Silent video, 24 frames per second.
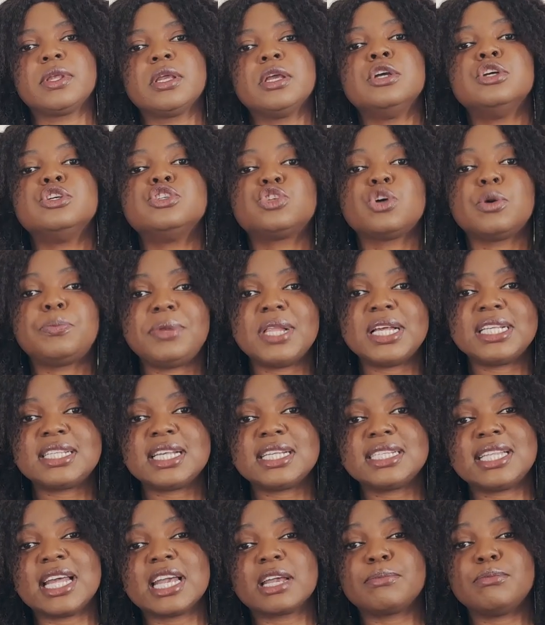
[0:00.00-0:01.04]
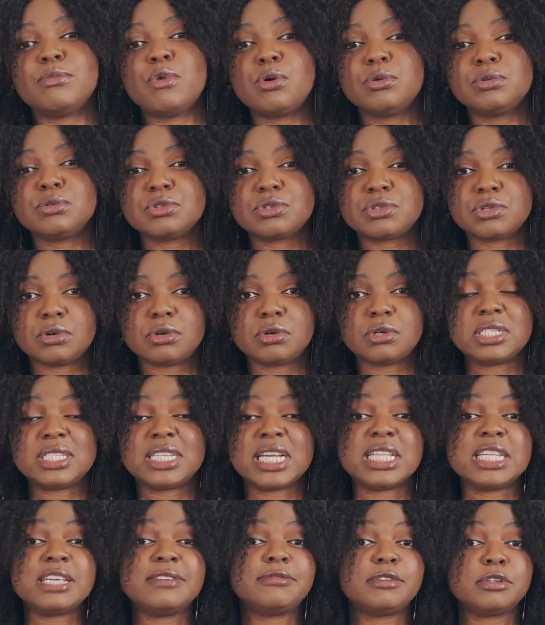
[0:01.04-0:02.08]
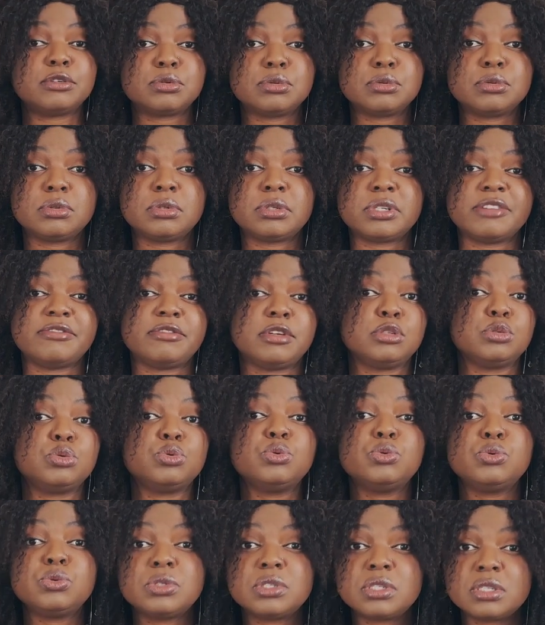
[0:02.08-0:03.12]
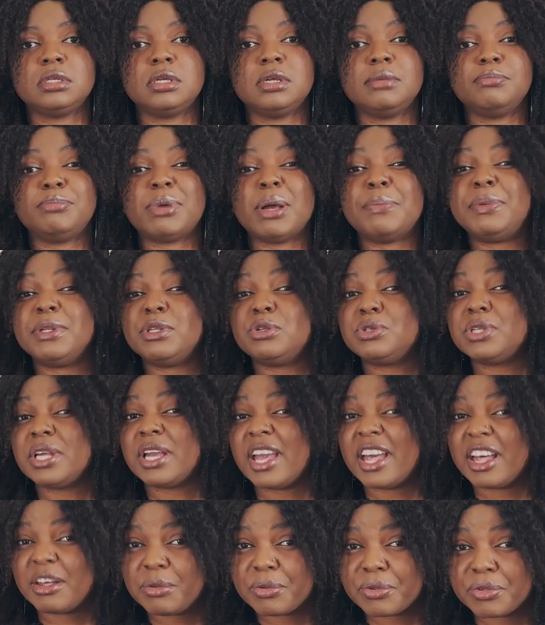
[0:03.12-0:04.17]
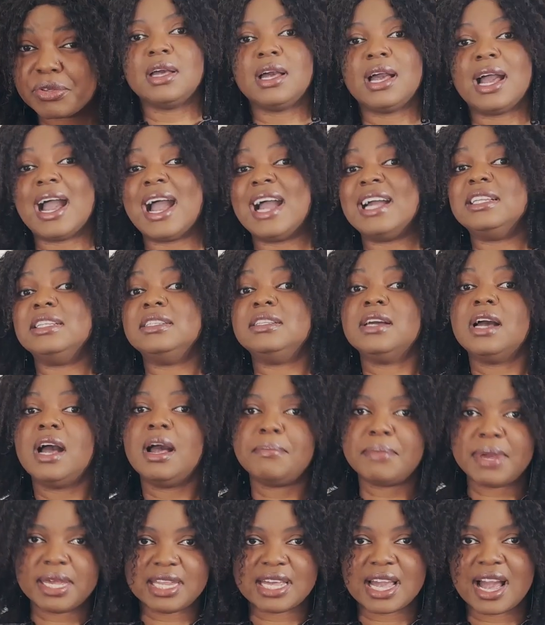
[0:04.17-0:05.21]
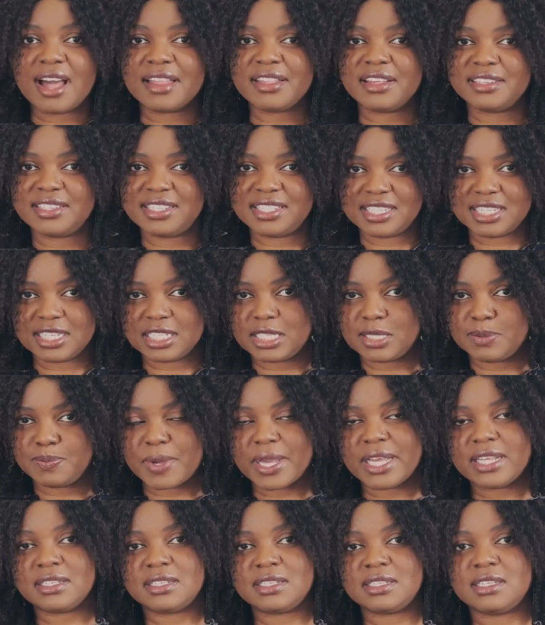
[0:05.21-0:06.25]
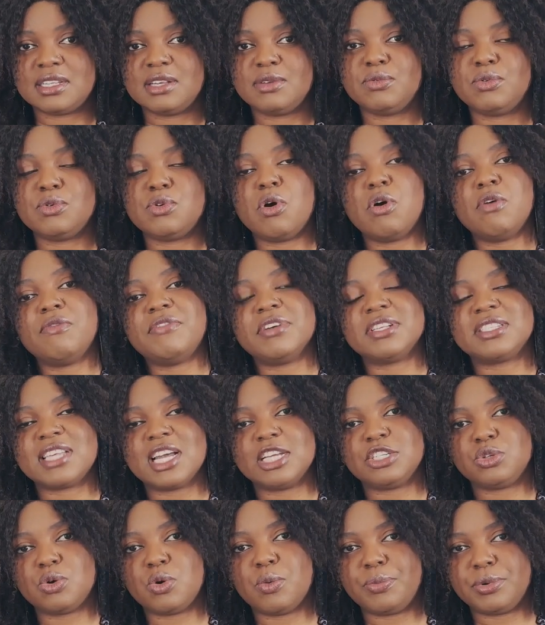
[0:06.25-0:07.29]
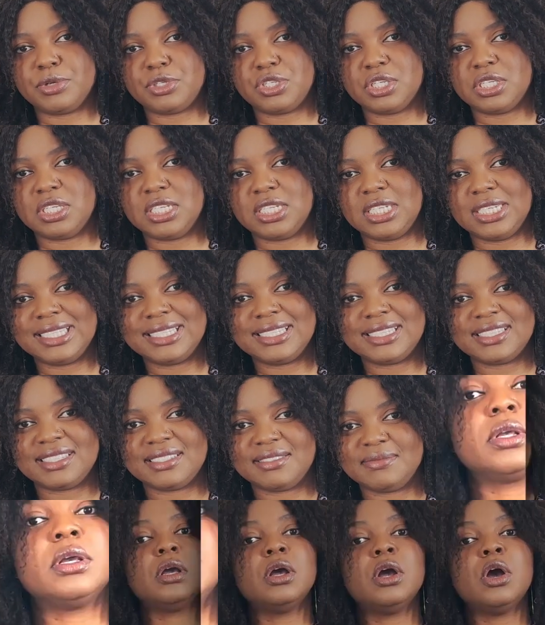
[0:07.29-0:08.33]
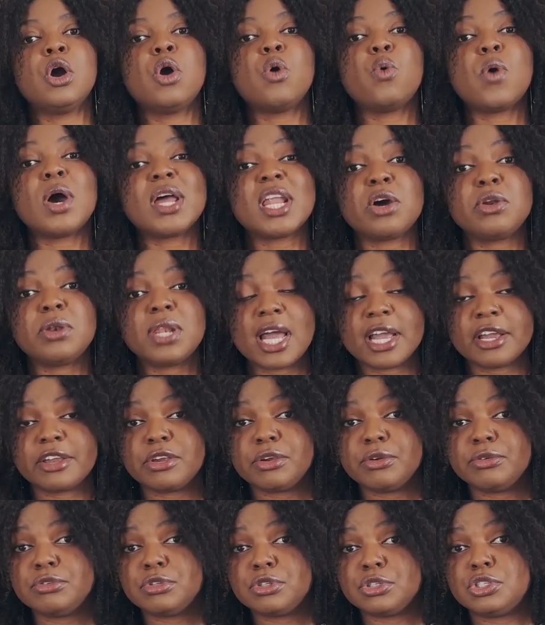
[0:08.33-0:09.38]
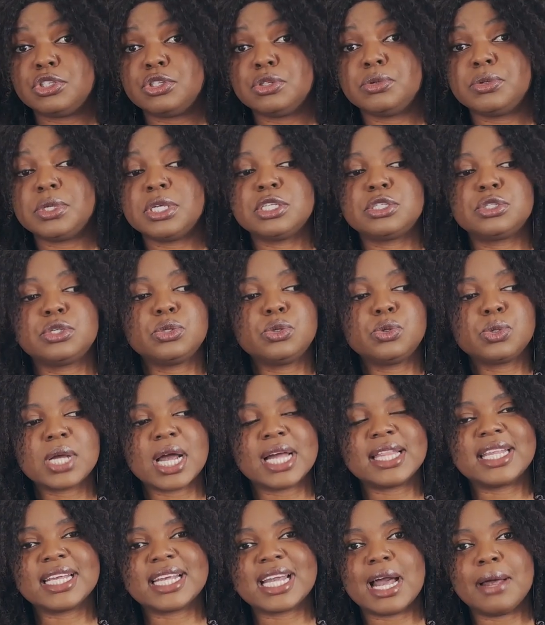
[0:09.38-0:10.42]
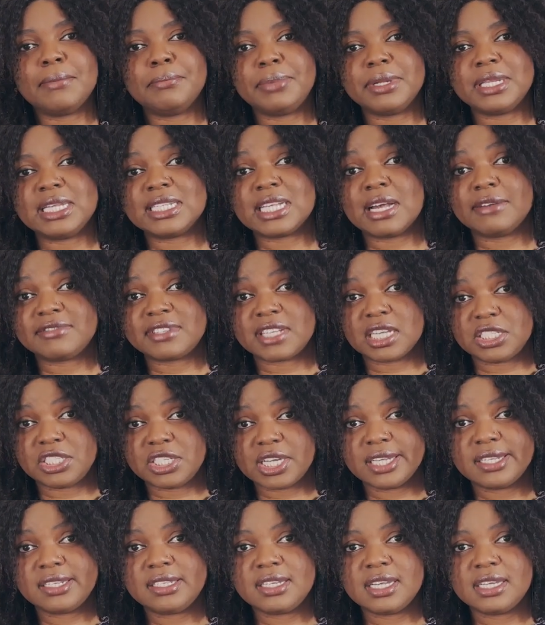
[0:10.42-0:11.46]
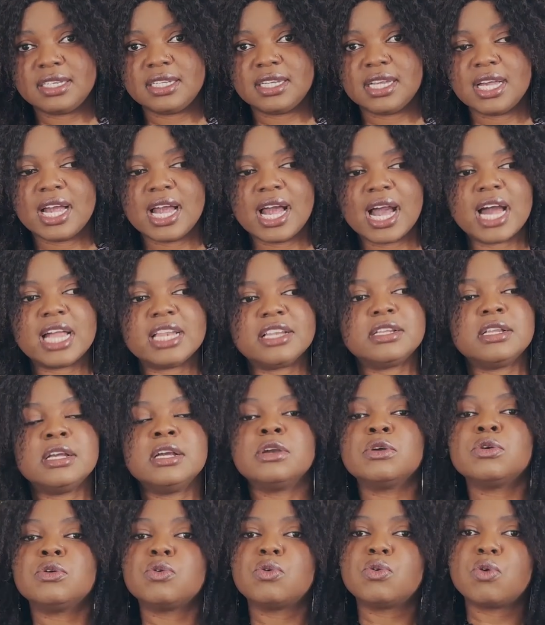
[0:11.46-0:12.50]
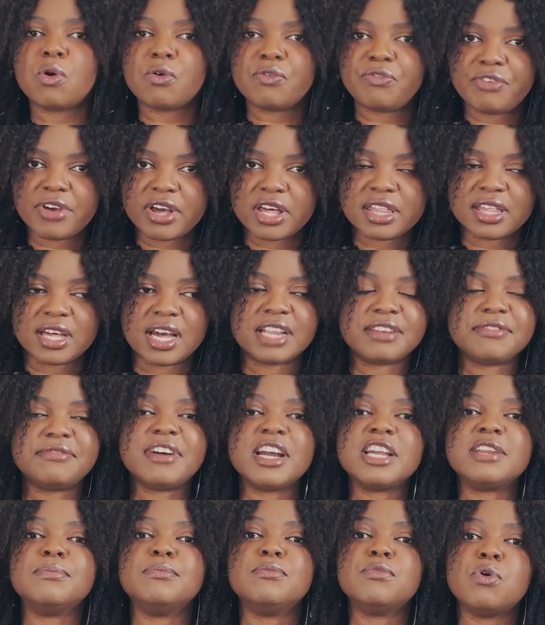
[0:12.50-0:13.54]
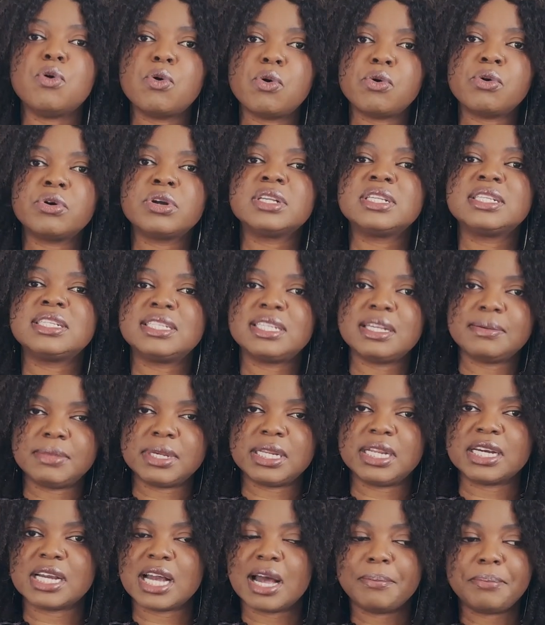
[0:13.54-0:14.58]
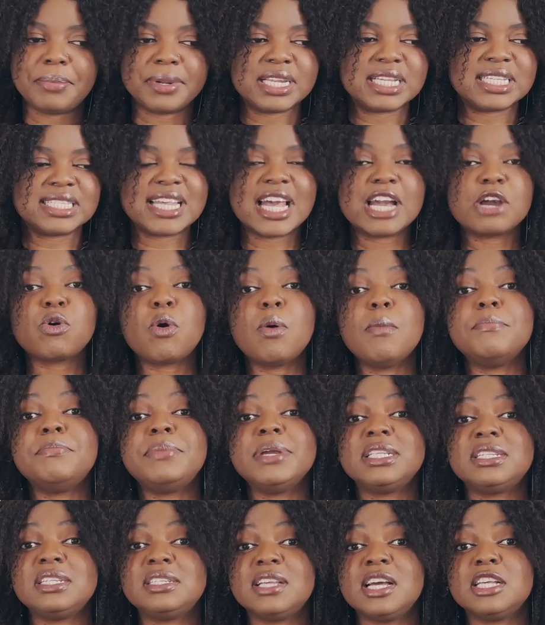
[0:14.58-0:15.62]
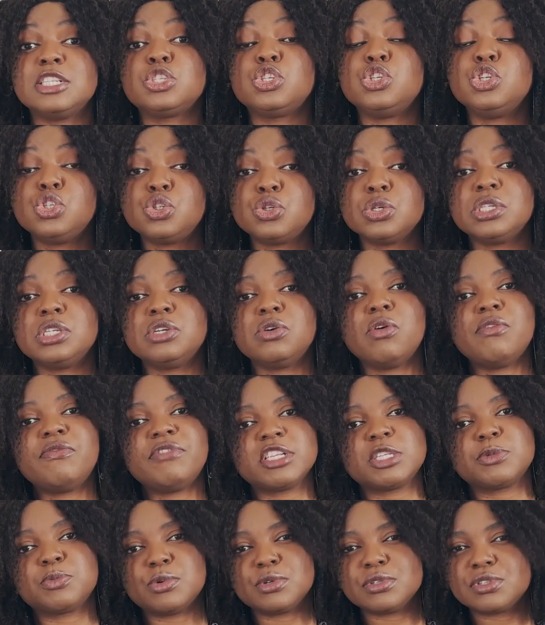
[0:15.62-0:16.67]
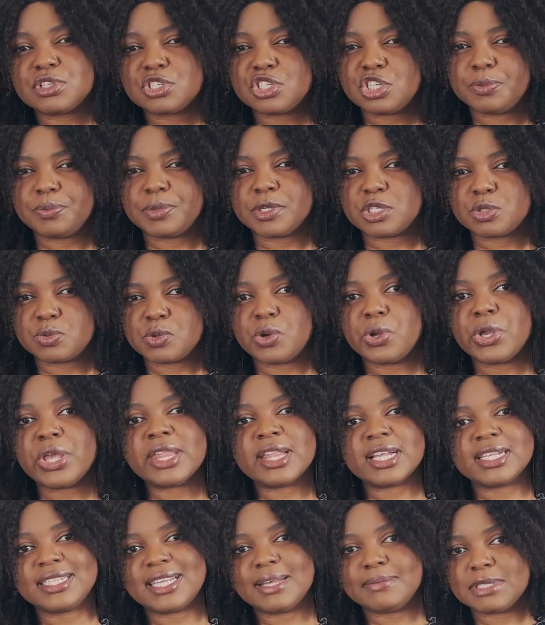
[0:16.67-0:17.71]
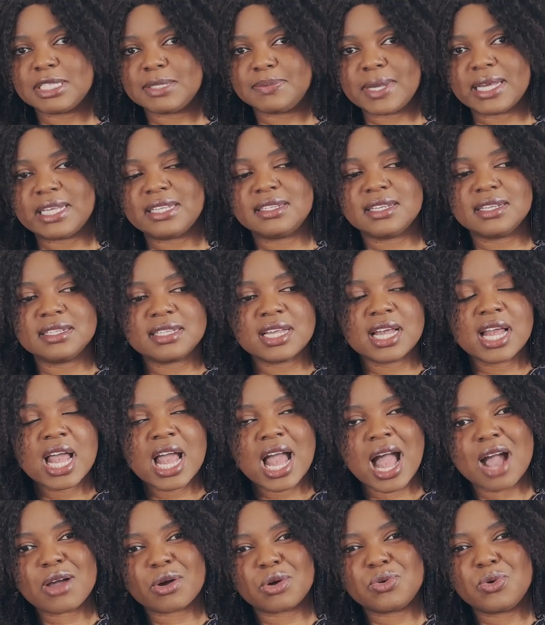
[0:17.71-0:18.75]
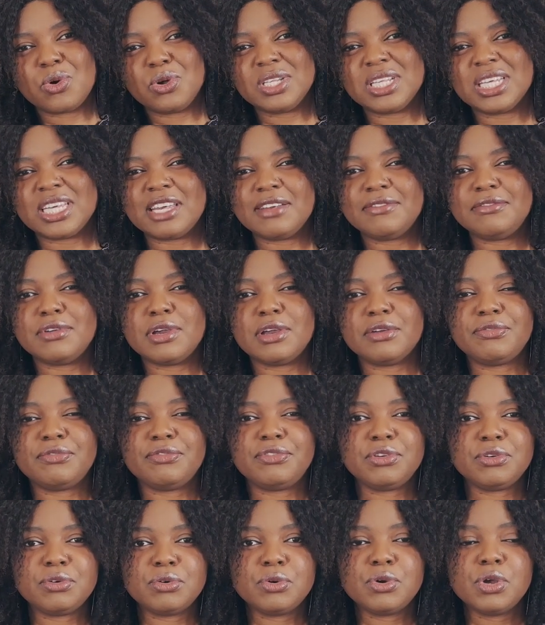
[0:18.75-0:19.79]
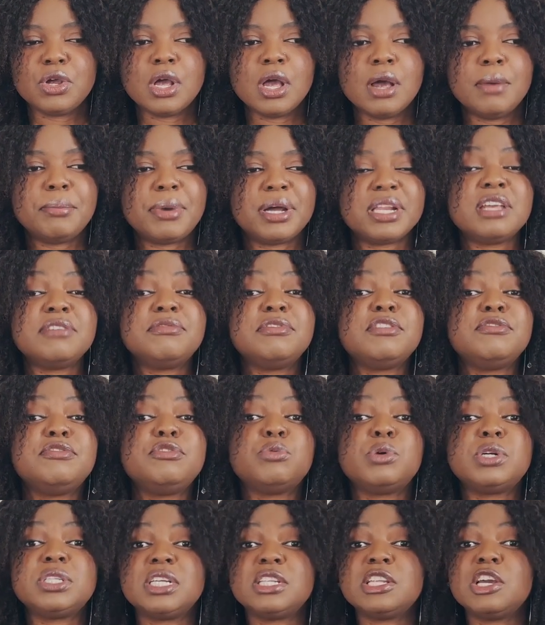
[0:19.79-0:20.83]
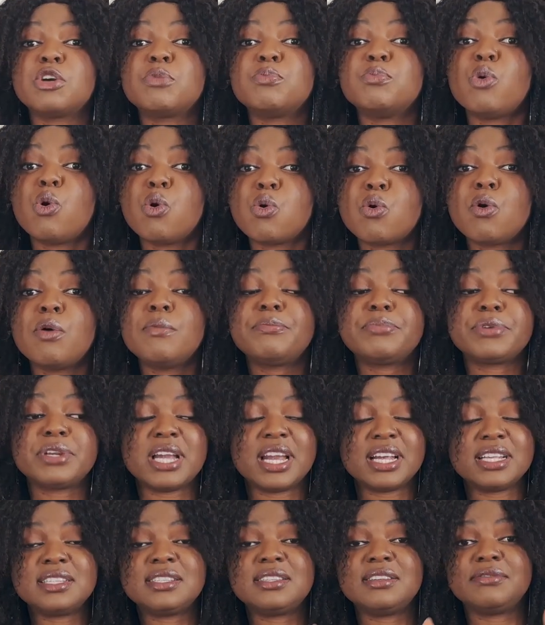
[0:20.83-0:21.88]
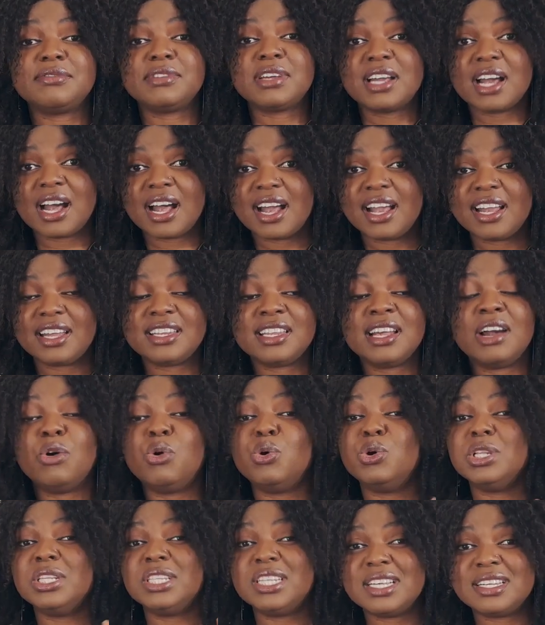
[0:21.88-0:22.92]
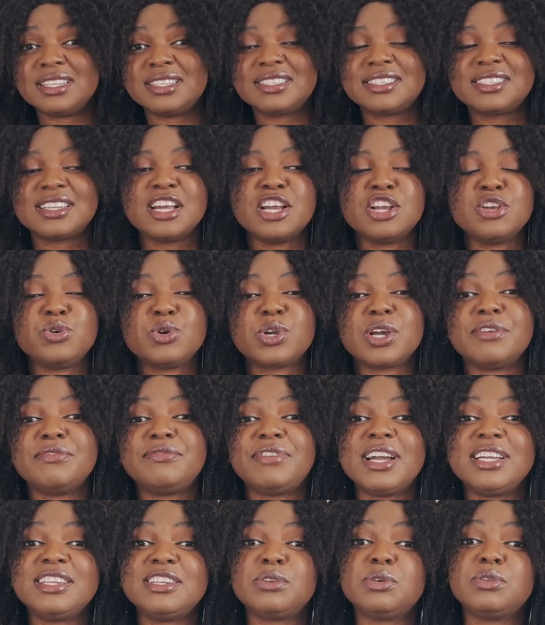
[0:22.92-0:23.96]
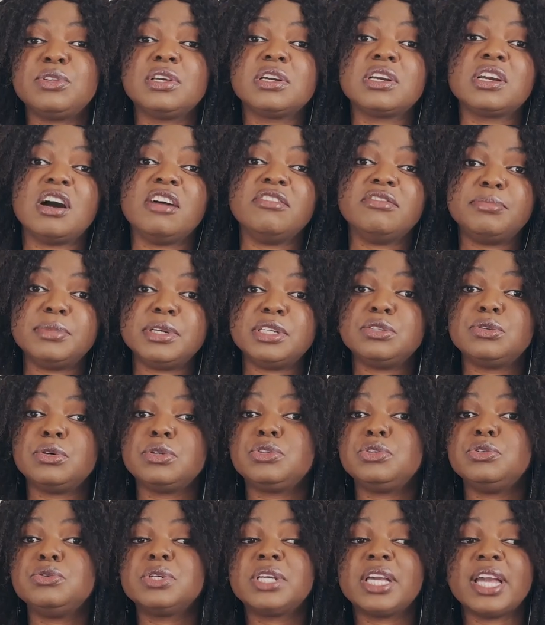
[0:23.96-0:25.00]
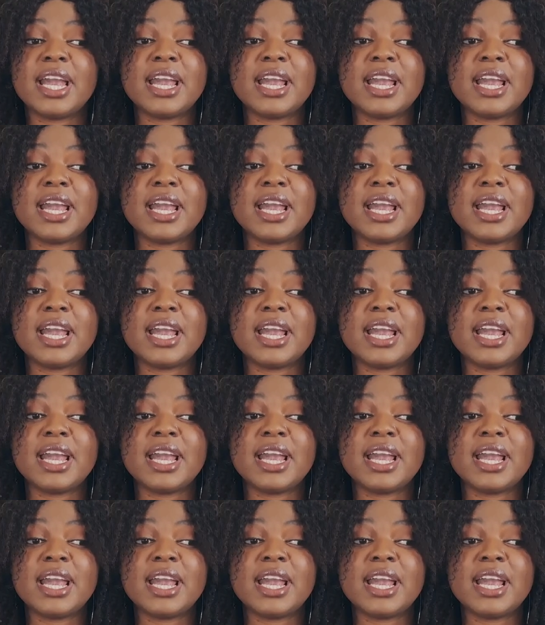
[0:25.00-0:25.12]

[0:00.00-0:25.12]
So places like Monzo, Deliveroo, Revolut, Babylon Health, and many others in this space would offer such opportunities. What I would like you to do is to look at the companies I've suggested and go further and find more similar companies. Their competitors usually offer sponsorship as well in the same spaces. I could only give you a few, but even if you wanted a more comprehensive guide or list, you can find it on the government.uk